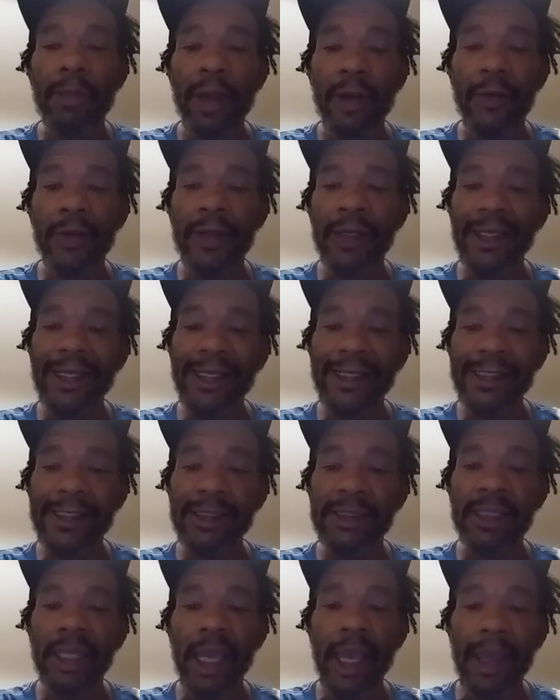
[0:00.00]
America
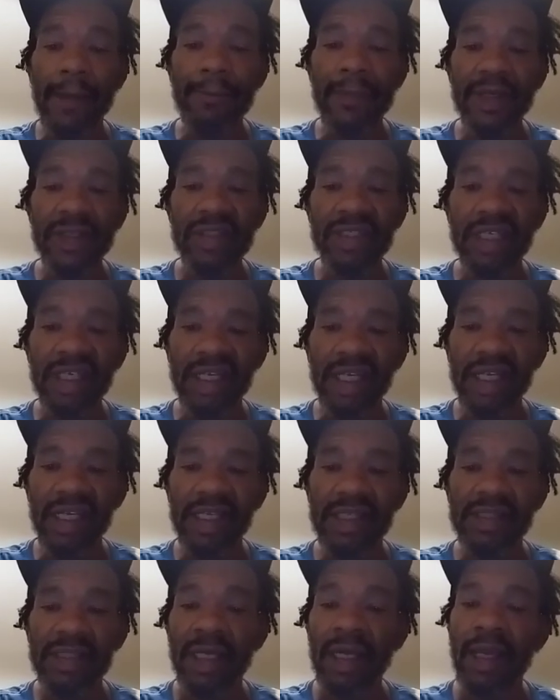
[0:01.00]
is and Michigan
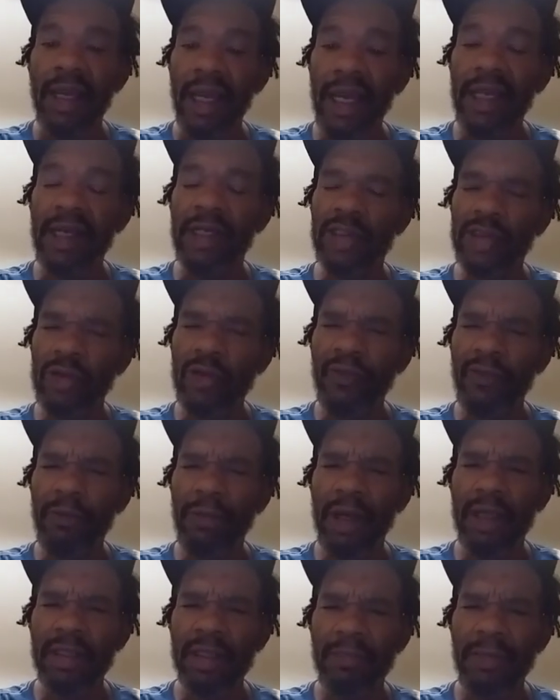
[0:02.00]
is and the truth
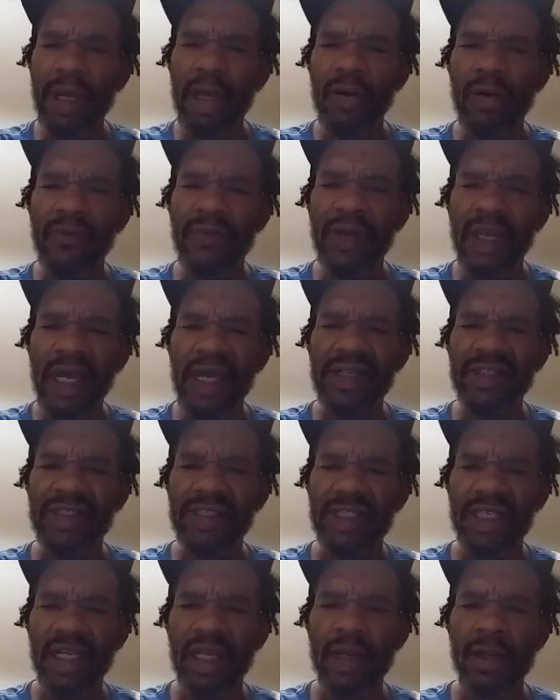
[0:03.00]
about the matter of a lot of
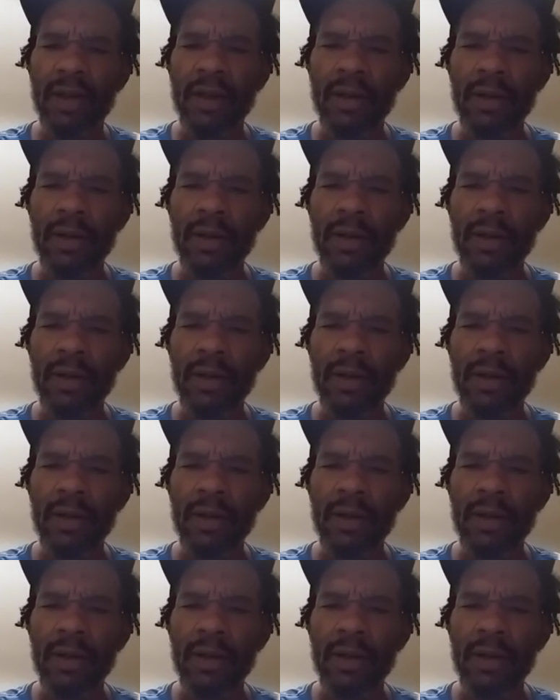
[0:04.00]
shit